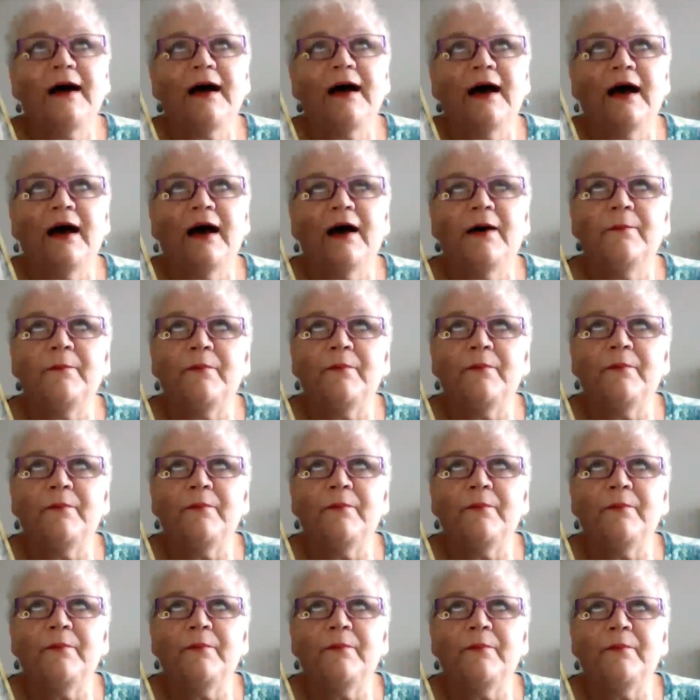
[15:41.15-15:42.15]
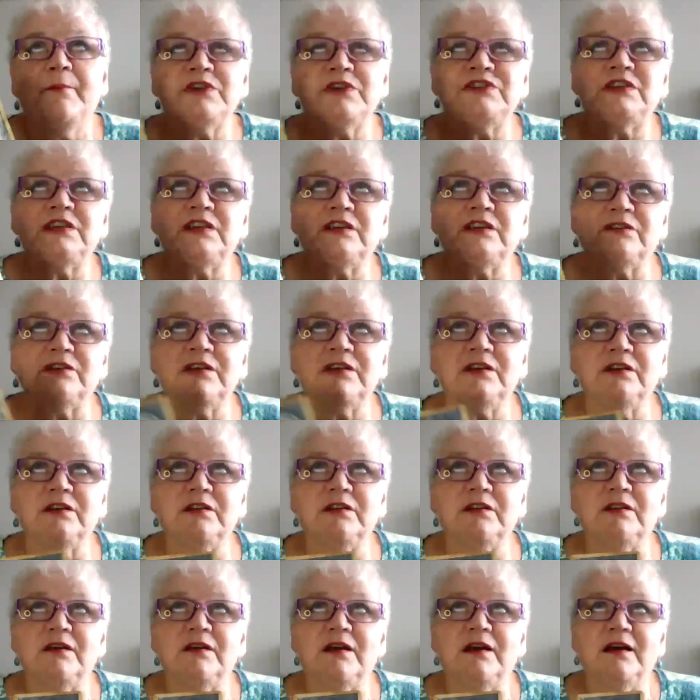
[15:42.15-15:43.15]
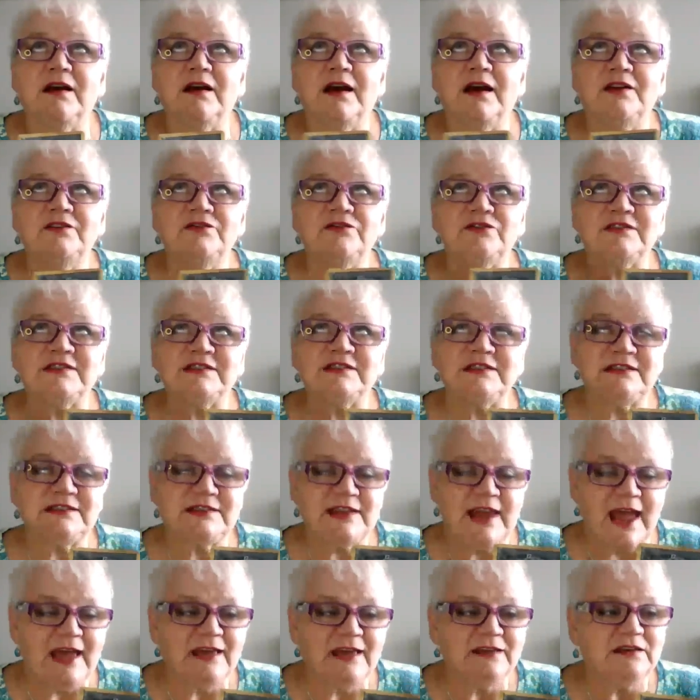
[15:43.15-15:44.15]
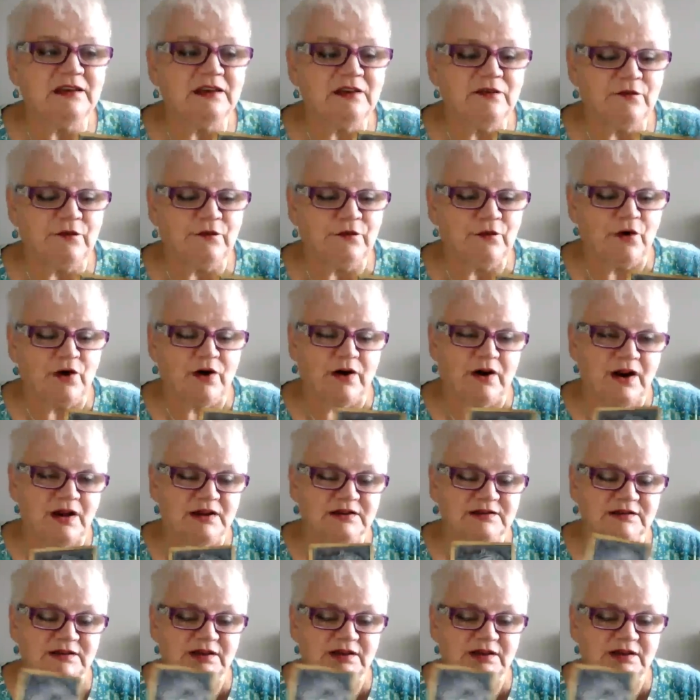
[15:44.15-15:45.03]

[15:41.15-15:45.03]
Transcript: um, material understanding for us.